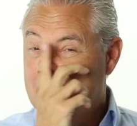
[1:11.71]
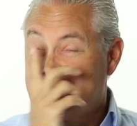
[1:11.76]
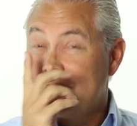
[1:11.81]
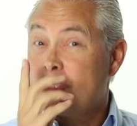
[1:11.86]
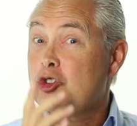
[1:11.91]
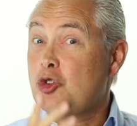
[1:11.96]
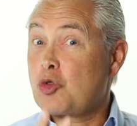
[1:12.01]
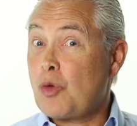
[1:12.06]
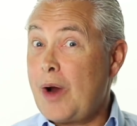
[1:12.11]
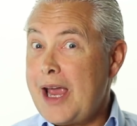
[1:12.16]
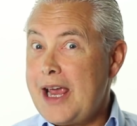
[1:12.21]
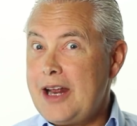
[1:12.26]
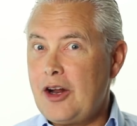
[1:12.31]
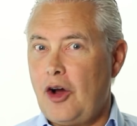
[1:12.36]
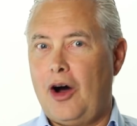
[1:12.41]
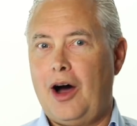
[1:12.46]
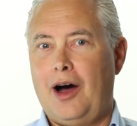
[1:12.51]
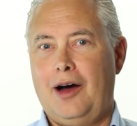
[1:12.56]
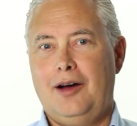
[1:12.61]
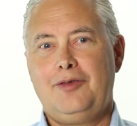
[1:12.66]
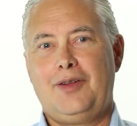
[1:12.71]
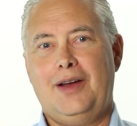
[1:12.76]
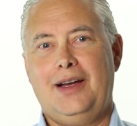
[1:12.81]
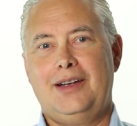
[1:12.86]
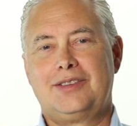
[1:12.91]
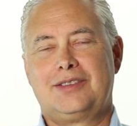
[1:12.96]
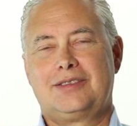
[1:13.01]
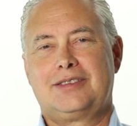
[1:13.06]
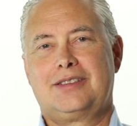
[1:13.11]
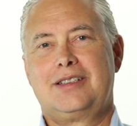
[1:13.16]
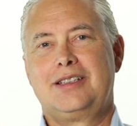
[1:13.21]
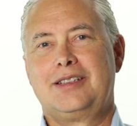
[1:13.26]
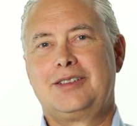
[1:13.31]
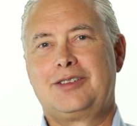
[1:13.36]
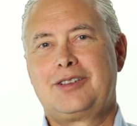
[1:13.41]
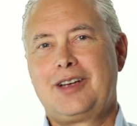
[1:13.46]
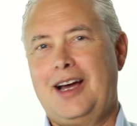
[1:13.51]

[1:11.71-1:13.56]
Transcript: it's a trade-off, as the